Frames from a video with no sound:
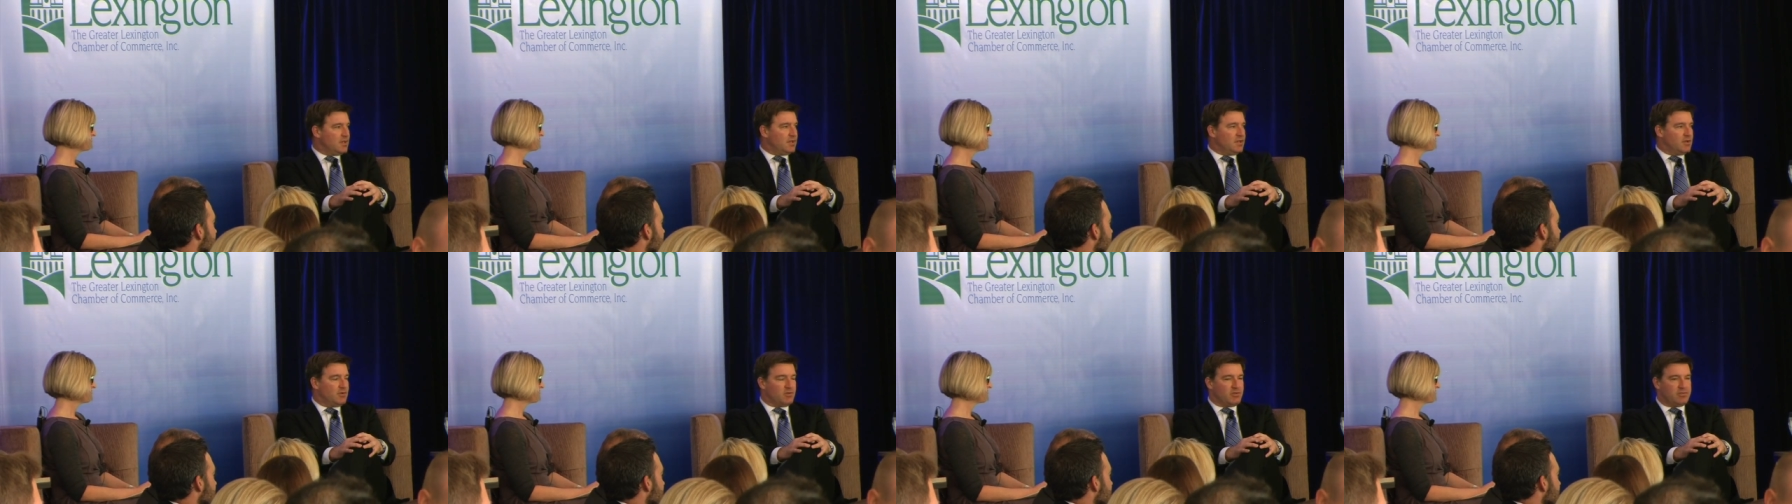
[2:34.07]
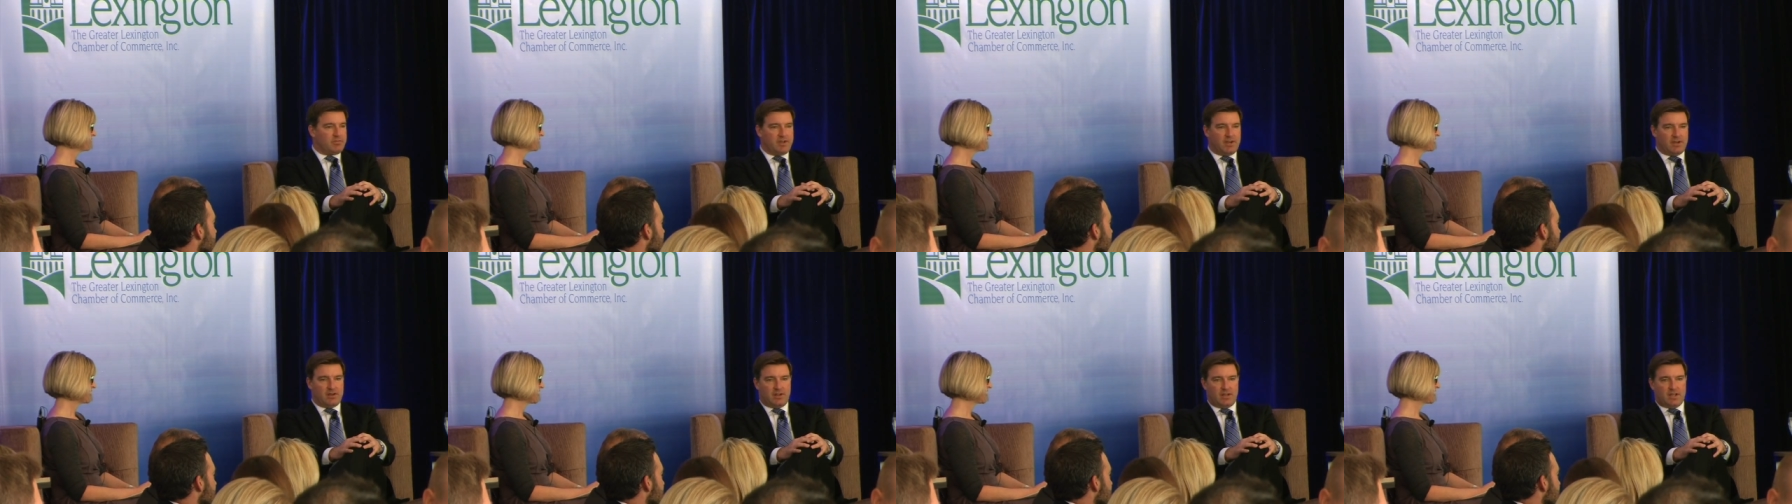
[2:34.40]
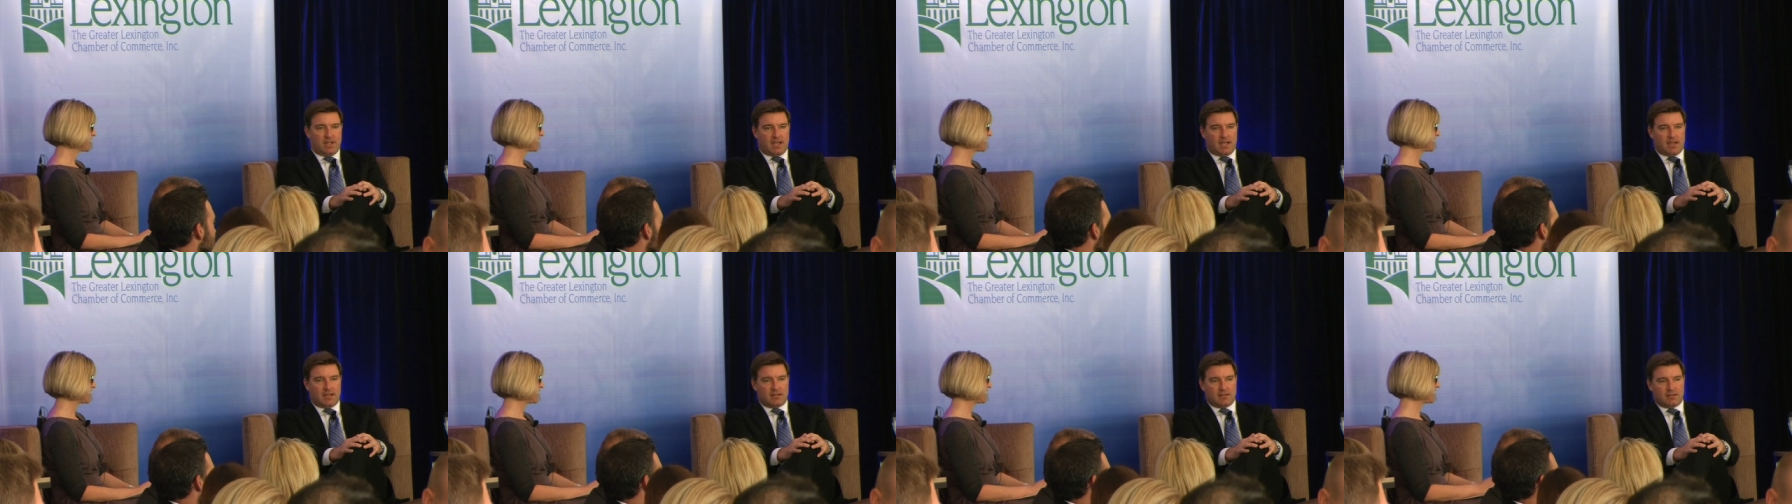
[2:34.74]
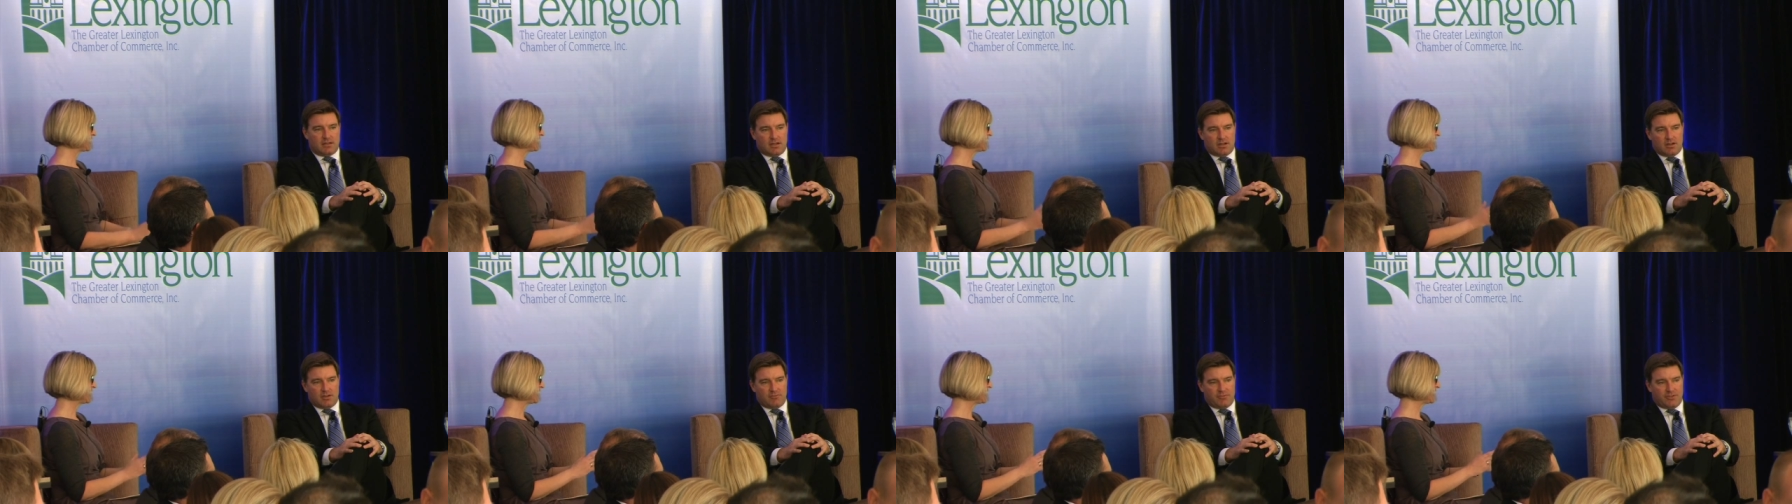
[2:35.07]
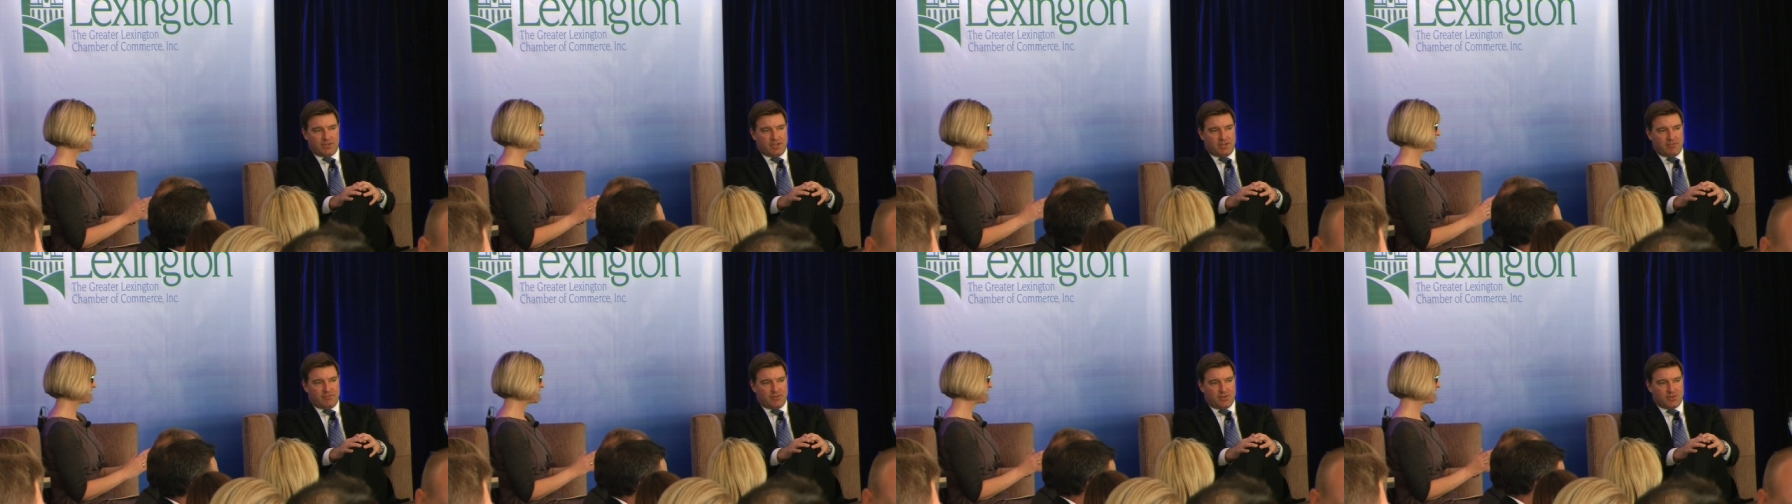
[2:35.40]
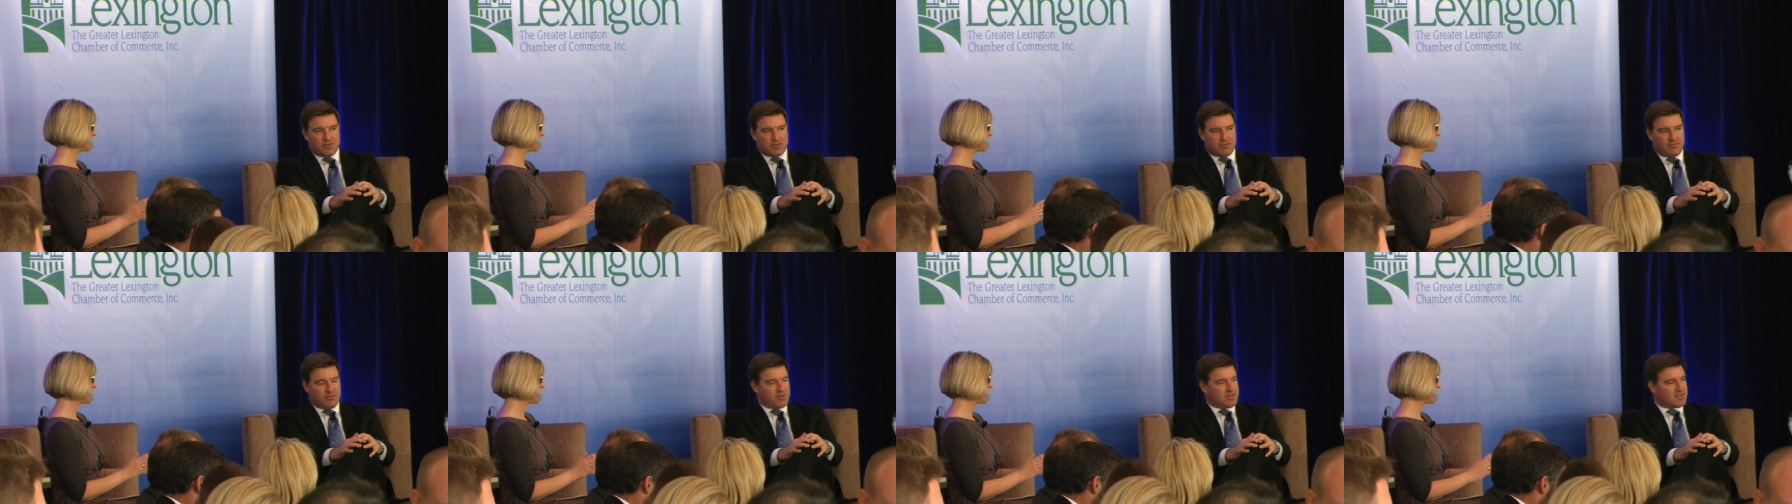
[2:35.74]
here with me here today, hopefully the
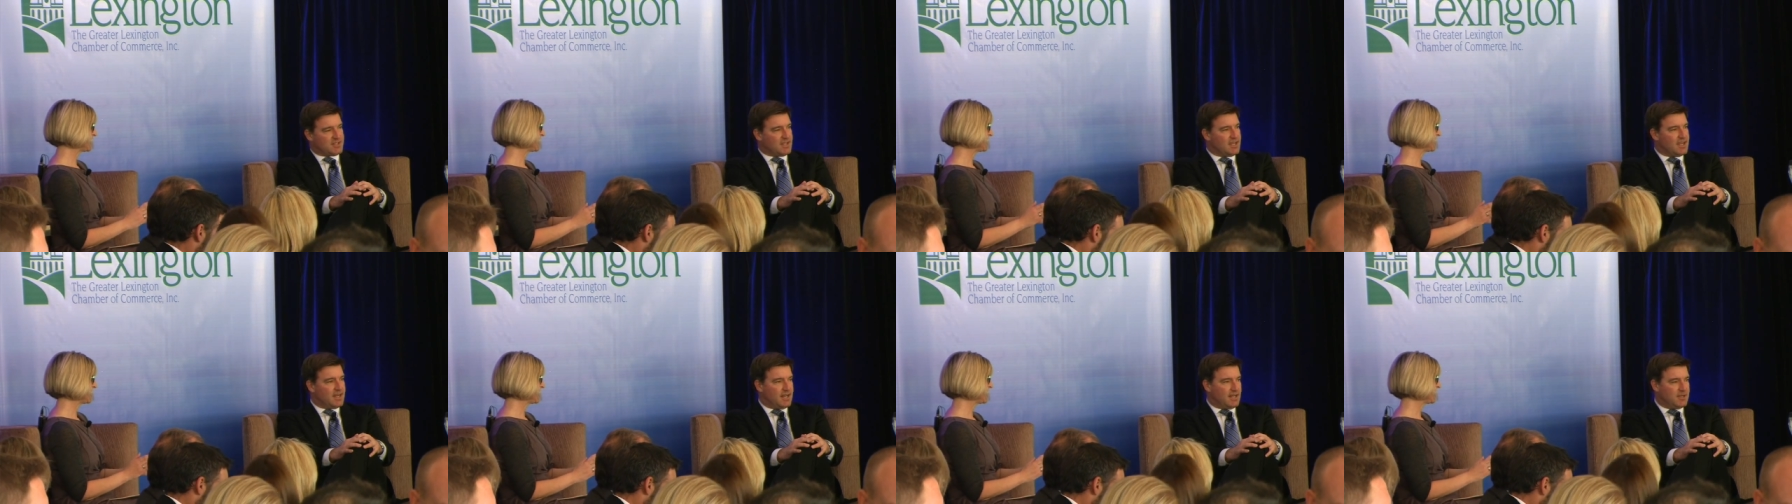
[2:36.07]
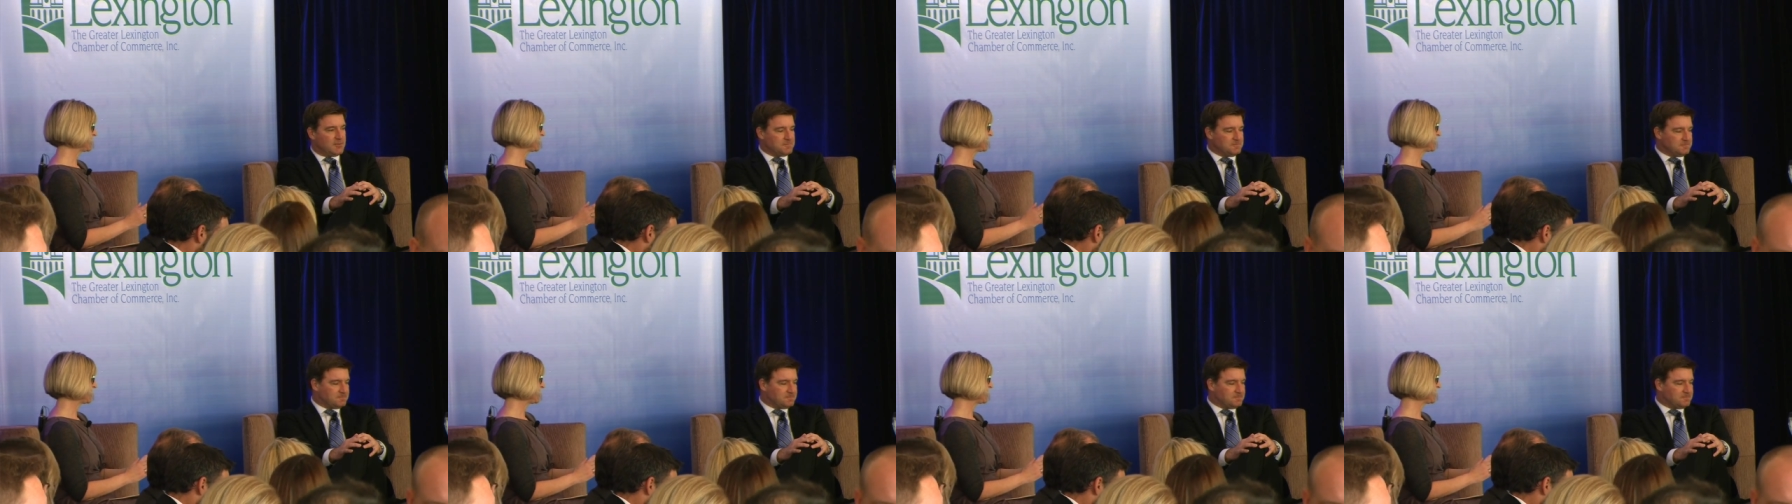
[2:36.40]
future First Lady.